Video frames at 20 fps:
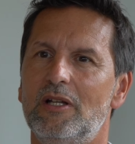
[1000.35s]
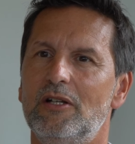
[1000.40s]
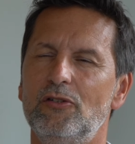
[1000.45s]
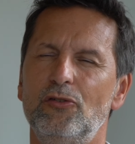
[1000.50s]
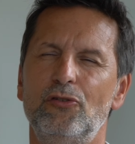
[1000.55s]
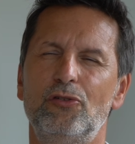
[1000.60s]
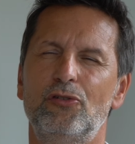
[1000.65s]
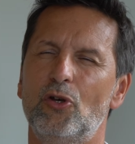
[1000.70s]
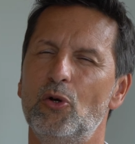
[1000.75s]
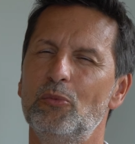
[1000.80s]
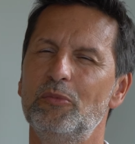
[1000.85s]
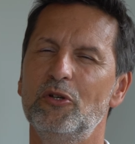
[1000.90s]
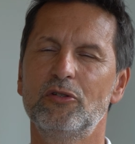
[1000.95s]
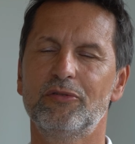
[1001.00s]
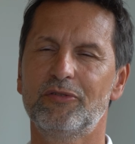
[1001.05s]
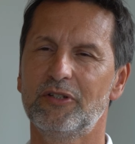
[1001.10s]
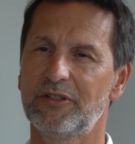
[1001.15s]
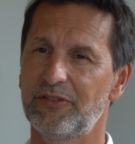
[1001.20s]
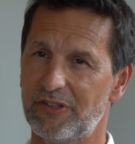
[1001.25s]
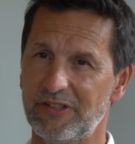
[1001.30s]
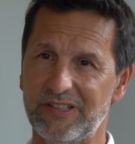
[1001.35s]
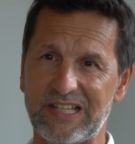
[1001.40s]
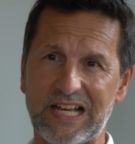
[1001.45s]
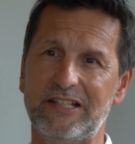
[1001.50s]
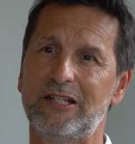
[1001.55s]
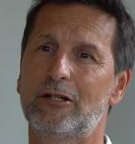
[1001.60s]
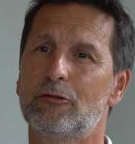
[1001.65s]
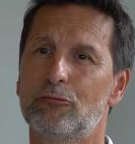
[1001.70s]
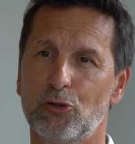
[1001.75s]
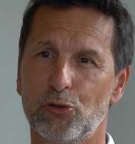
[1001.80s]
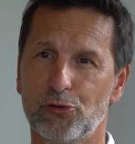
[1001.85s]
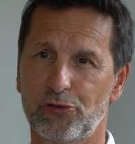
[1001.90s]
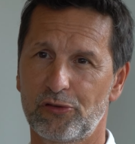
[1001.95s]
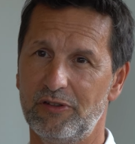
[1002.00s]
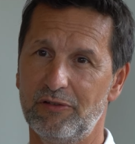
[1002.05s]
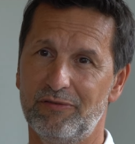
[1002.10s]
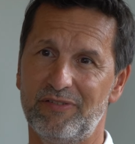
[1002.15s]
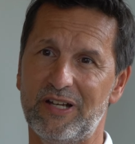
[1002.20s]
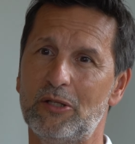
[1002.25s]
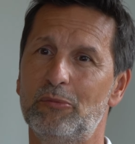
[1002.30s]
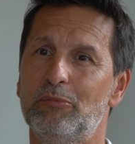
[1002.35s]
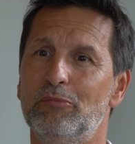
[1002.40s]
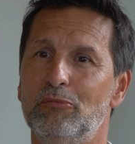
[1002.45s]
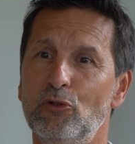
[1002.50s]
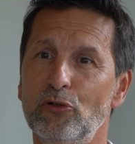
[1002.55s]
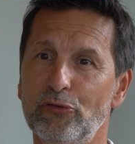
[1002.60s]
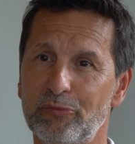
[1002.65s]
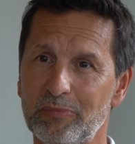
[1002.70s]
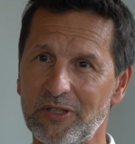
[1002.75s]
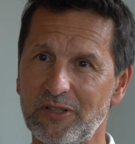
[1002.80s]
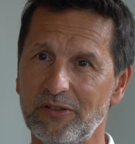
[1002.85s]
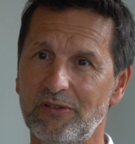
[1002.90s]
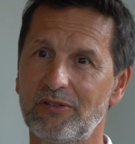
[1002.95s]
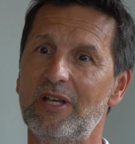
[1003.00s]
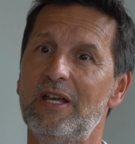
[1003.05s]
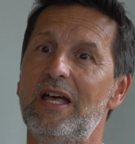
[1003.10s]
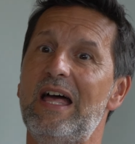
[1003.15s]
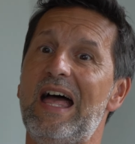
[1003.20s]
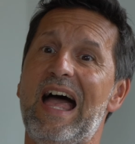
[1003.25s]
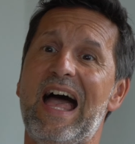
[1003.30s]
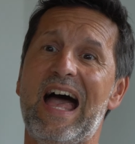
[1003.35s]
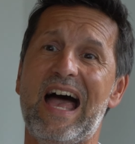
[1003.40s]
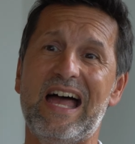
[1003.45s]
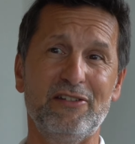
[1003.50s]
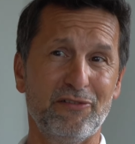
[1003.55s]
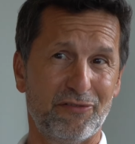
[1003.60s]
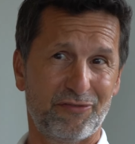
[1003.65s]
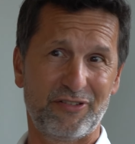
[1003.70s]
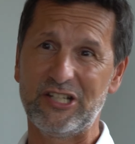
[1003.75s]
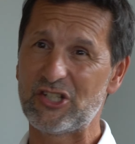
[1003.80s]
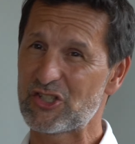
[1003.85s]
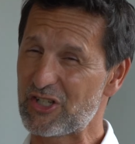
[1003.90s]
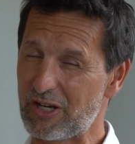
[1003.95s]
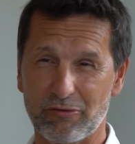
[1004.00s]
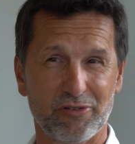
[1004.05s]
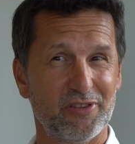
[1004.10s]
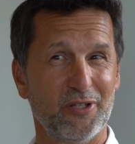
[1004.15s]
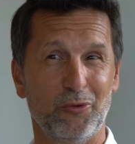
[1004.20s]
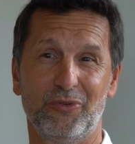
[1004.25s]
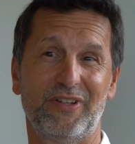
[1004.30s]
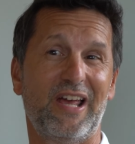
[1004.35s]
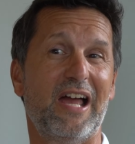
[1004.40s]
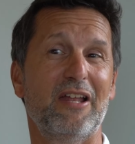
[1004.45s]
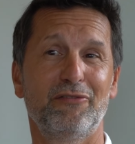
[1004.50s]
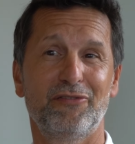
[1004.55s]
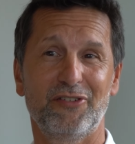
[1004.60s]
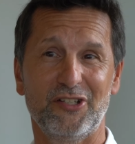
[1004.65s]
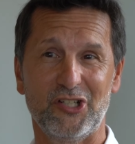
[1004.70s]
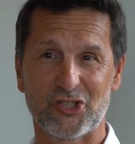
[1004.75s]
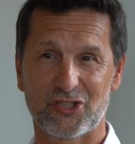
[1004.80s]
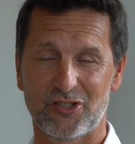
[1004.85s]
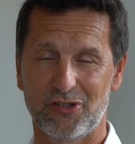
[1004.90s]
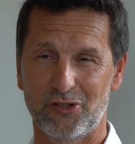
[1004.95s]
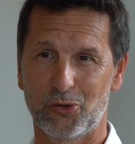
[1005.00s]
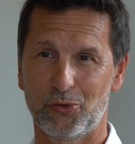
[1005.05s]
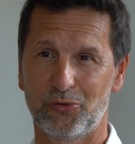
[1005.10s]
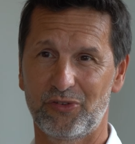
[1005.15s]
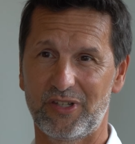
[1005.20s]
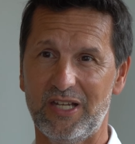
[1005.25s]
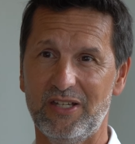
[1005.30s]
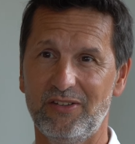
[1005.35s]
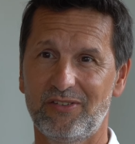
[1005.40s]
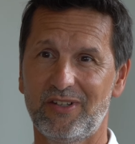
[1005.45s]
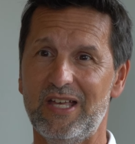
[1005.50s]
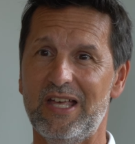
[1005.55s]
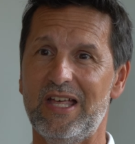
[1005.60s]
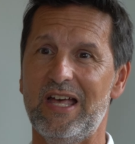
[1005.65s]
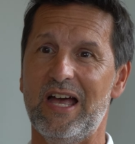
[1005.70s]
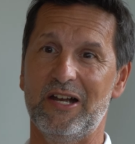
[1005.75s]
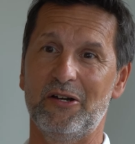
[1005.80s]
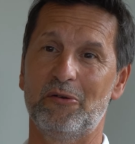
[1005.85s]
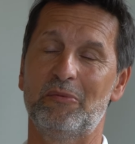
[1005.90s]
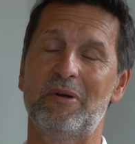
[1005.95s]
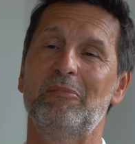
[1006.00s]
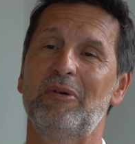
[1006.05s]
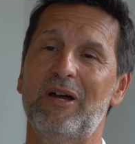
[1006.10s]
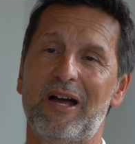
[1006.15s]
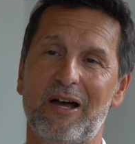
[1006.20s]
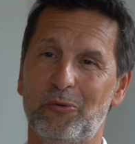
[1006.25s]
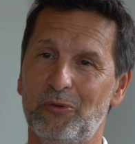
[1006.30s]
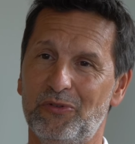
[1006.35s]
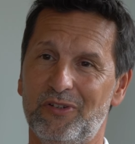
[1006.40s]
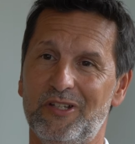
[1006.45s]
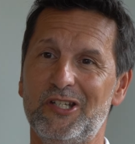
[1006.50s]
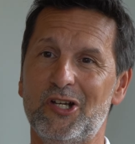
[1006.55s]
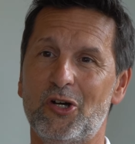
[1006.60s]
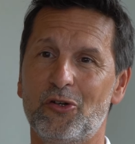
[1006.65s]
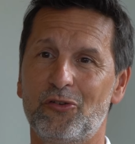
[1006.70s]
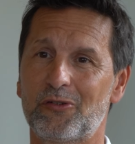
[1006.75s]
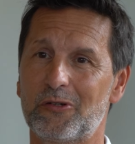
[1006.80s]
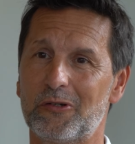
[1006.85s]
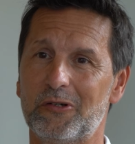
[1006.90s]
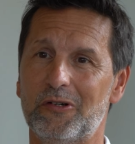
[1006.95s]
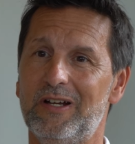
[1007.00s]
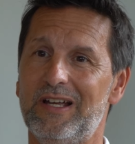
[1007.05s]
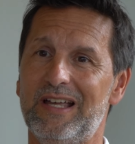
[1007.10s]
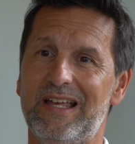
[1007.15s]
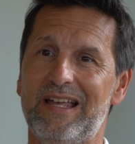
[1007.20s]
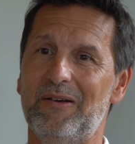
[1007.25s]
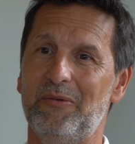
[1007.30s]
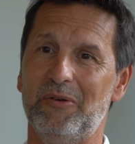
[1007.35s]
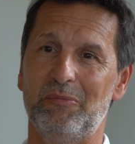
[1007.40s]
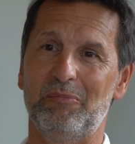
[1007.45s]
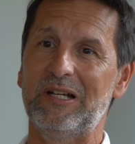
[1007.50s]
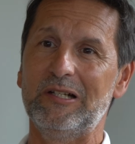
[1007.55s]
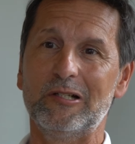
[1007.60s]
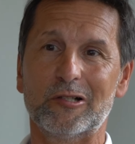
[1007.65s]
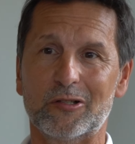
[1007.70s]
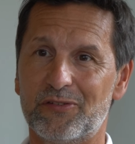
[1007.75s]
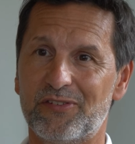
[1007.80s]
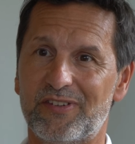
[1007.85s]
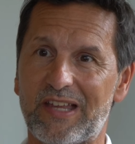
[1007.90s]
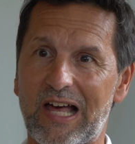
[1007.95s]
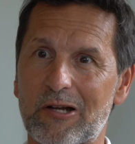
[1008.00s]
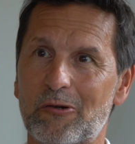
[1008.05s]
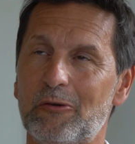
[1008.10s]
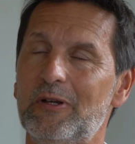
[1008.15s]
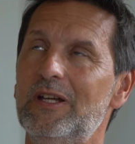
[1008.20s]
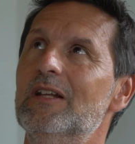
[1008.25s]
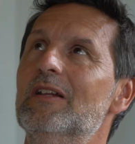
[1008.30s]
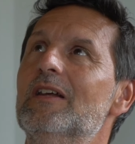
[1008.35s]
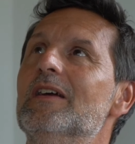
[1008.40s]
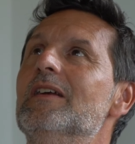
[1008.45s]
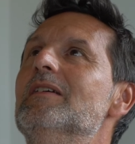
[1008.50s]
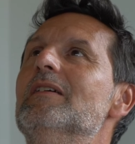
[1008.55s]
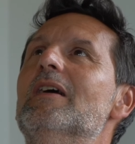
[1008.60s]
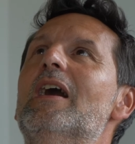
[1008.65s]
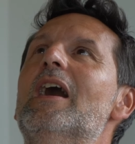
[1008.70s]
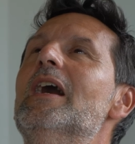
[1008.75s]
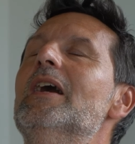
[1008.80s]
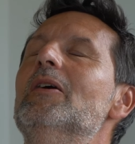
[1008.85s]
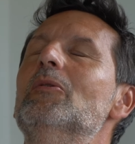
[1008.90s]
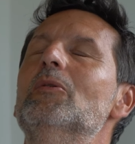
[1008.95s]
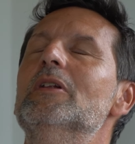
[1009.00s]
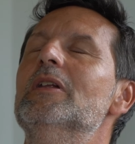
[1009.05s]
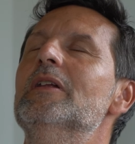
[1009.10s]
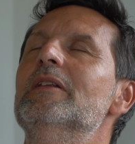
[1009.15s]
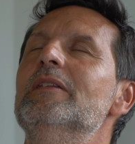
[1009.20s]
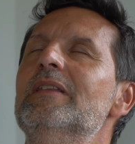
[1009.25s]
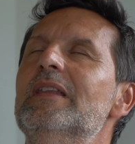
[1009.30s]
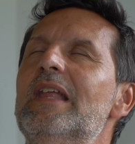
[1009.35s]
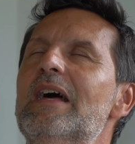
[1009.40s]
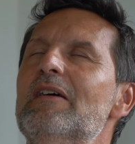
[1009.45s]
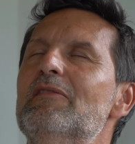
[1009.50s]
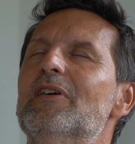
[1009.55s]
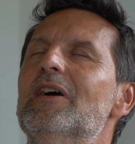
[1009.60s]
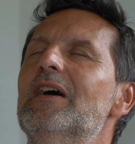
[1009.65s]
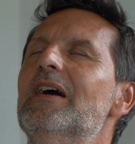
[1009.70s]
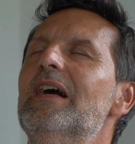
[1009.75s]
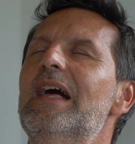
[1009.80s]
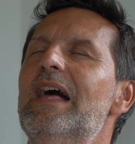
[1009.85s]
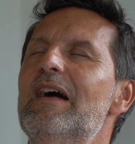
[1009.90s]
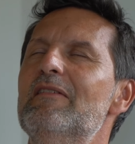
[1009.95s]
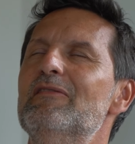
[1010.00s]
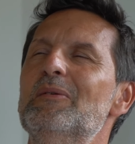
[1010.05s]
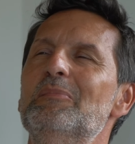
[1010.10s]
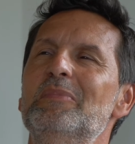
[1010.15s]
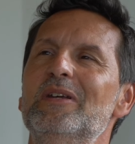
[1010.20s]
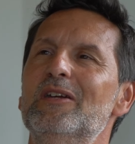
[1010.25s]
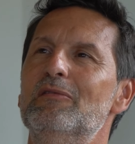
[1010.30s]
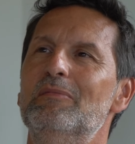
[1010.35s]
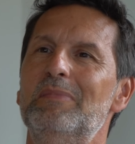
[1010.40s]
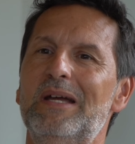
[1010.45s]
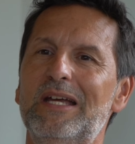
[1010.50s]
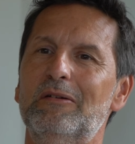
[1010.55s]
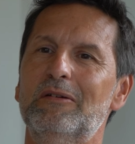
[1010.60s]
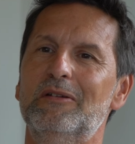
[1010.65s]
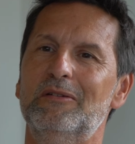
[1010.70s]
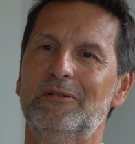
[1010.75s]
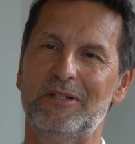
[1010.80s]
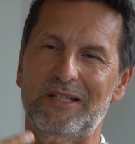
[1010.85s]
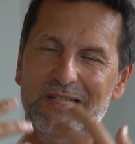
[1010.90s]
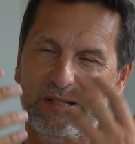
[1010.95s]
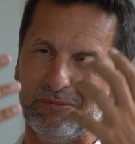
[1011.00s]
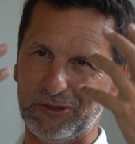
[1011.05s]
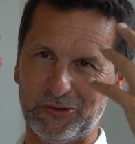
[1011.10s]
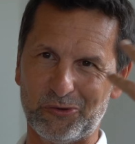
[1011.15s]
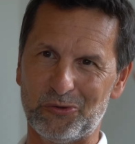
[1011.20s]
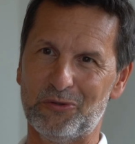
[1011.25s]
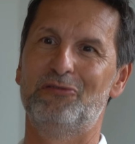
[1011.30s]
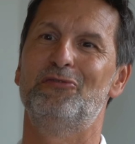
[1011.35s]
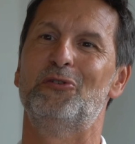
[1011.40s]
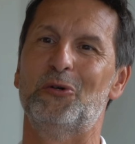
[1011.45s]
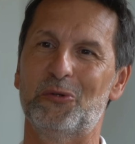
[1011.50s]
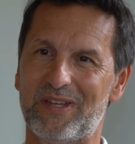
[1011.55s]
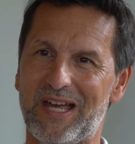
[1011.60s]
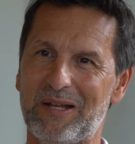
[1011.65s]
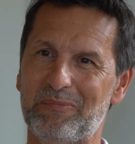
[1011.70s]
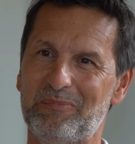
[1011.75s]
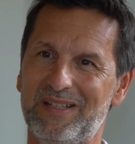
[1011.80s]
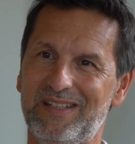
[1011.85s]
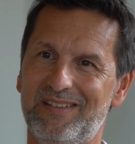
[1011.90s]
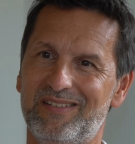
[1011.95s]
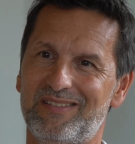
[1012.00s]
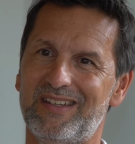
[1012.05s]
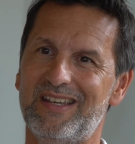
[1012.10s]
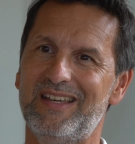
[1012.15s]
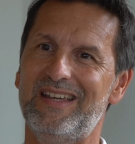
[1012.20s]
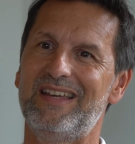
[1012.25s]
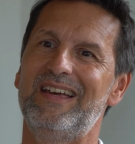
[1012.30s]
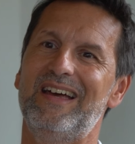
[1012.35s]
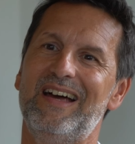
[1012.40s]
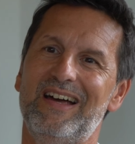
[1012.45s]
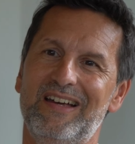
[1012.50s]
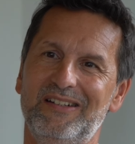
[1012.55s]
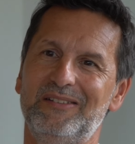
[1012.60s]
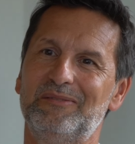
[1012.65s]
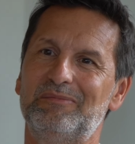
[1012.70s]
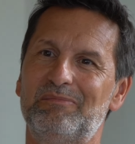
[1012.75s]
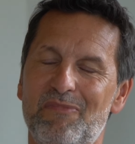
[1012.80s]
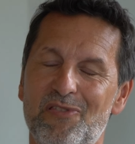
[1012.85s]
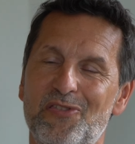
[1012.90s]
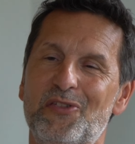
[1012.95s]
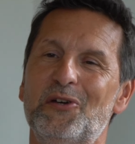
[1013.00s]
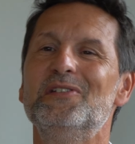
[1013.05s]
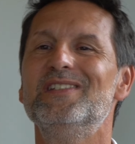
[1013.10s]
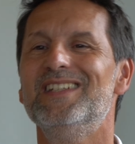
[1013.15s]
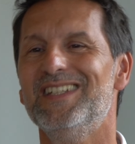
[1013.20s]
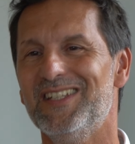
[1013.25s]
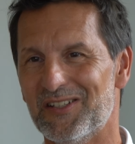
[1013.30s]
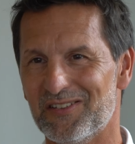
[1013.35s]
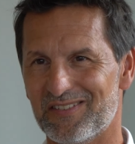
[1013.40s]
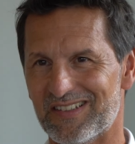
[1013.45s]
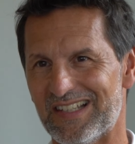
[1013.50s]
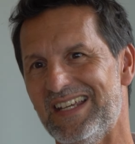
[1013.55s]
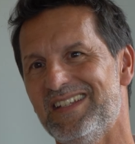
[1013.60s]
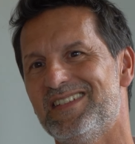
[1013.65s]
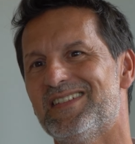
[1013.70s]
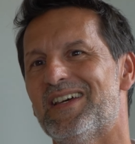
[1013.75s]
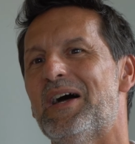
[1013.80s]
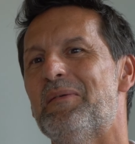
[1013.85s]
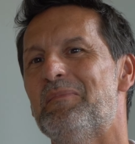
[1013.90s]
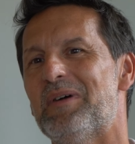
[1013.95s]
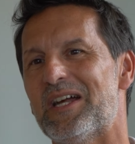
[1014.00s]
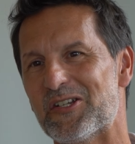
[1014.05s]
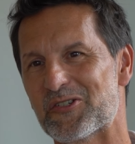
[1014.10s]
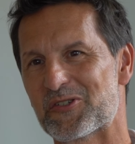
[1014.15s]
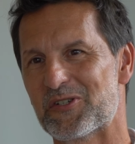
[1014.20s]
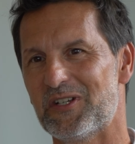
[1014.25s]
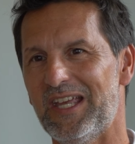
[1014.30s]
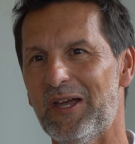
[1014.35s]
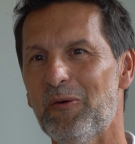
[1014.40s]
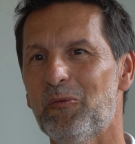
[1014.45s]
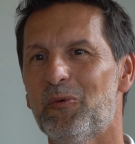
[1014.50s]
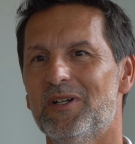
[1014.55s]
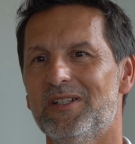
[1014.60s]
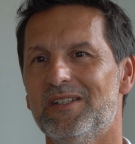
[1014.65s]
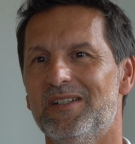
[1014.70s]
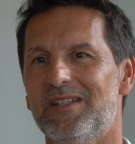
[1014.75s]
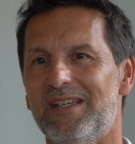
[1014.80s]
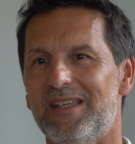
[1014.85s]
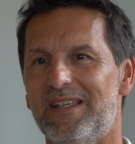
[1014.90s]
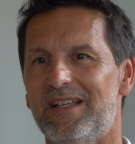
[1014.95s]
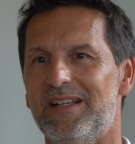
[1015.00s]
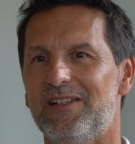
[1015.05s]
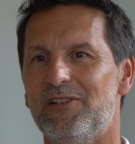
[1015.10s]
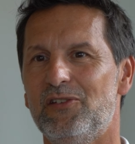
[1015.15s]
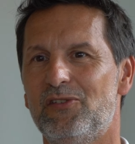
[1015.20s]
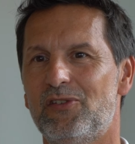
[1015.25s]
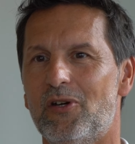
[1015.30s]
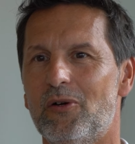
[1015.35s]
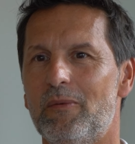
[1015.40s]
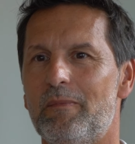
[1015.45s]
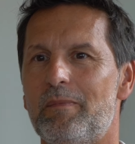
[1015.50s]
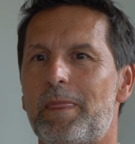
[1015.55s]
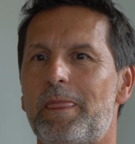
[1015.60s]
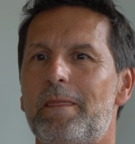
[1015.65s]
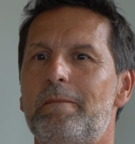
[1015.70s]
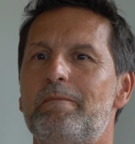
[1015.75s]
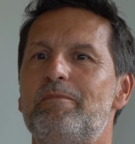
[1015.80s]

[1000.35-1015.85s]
So beautiful. It's the Daniel Roth developed movement, hand finished. Everything was hand finished in those days. And I remember I was a youngster with my little salary, like I will never ever be able to afford that piece. And 30 years later, I managed to get one. So